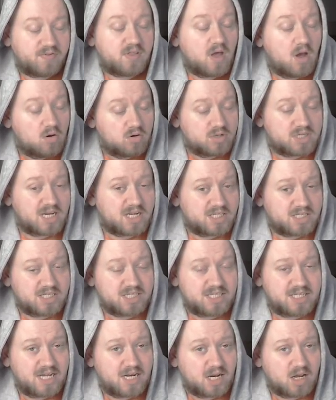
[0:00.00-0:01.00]
The Hotas
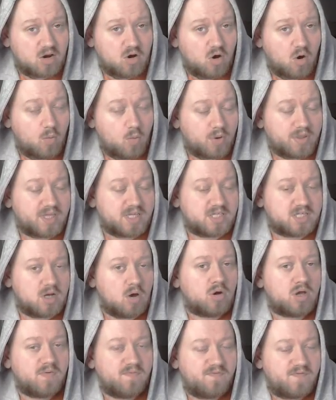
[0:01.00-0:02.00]
did come with its
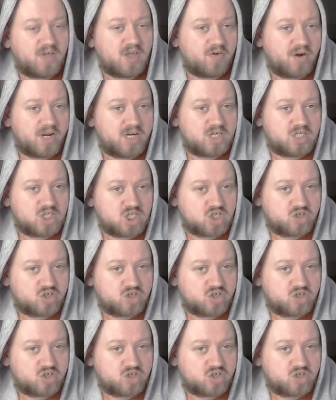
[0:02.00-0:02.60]
own configuration